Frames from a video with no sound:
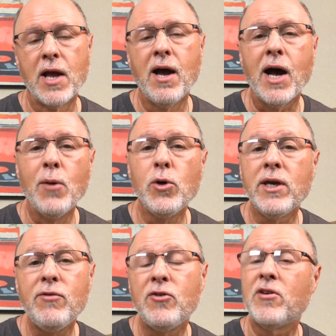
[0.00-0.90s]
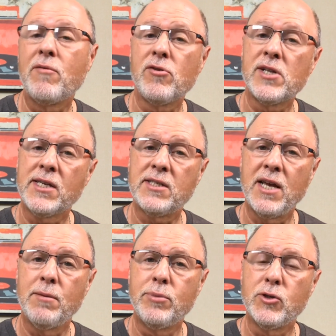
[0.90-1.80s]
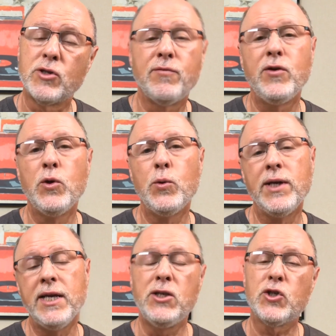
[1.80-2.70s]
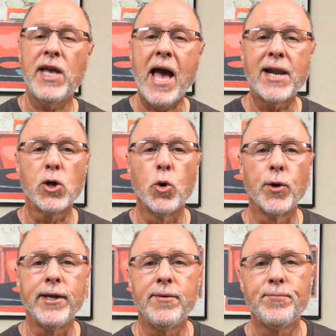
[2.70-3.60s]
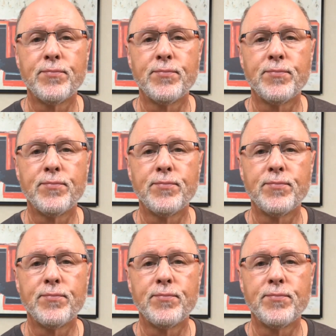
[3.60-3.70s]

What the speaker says: I will give you several examples, a few in each category.